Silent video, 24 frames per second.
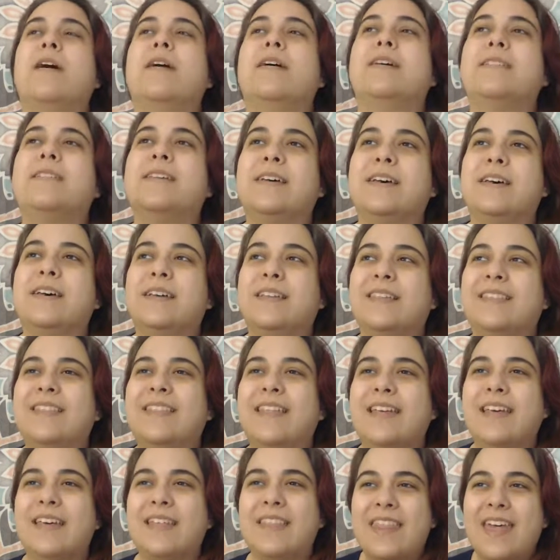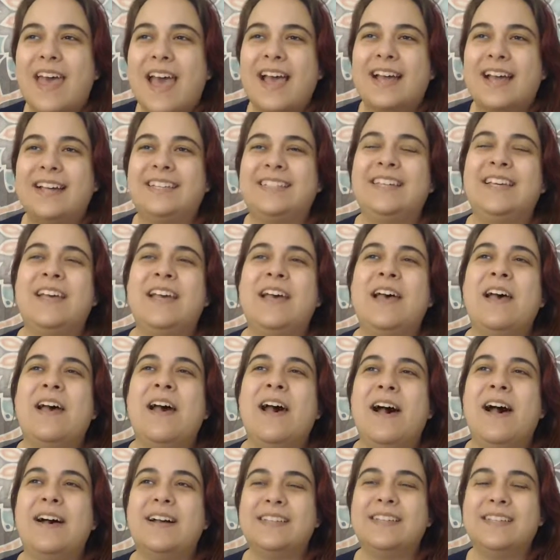that
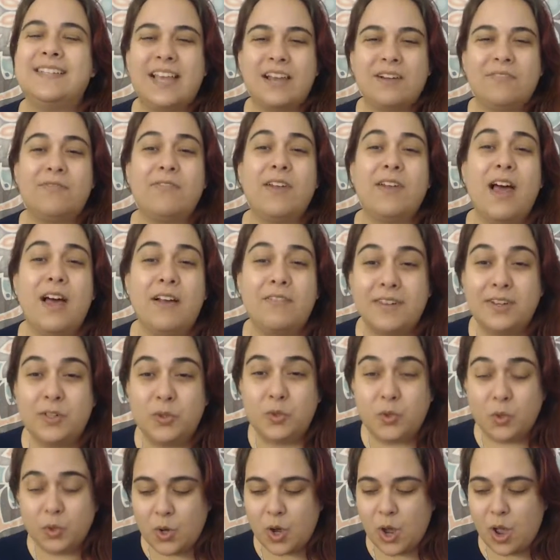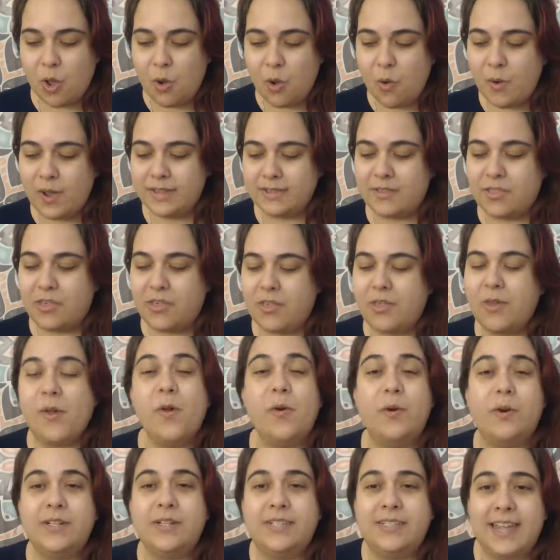self-love, and to grow it
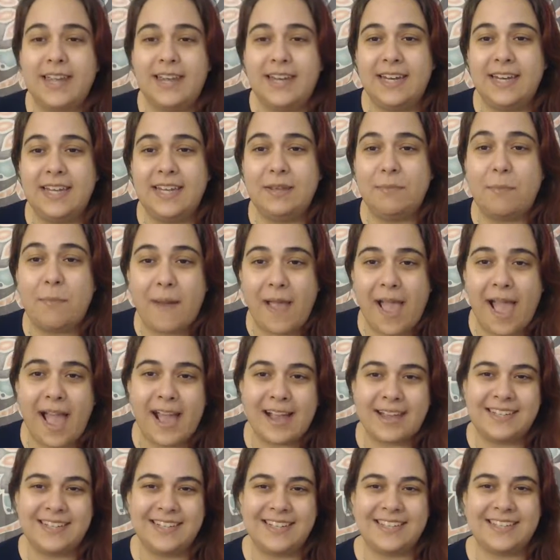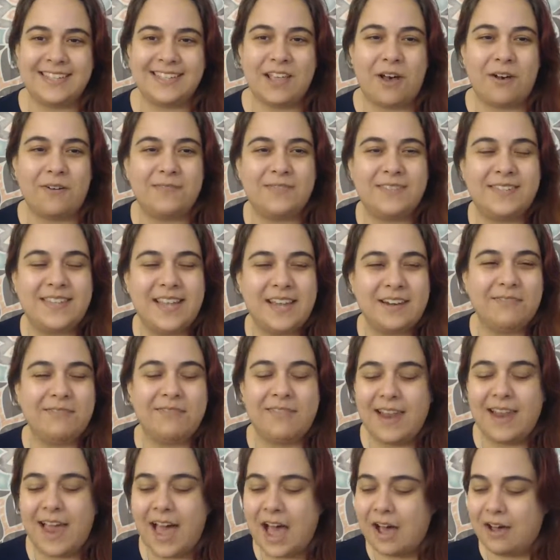through a daily practice of
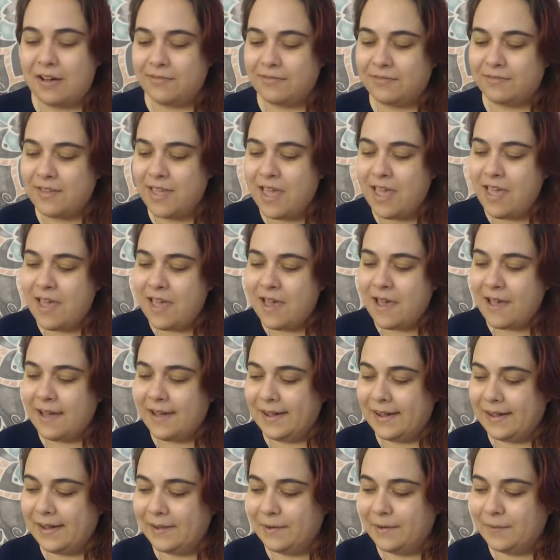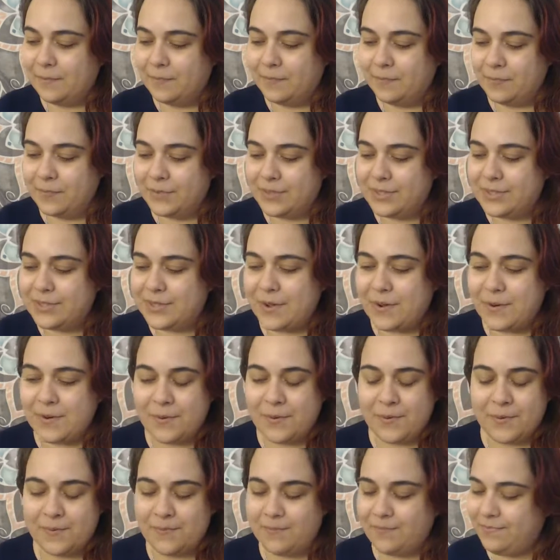self-love.
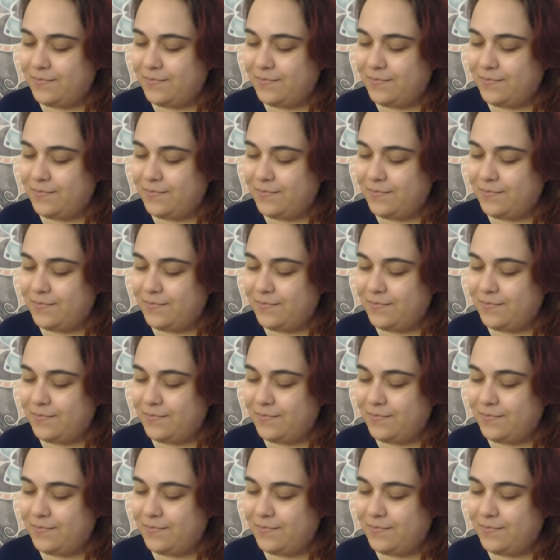So,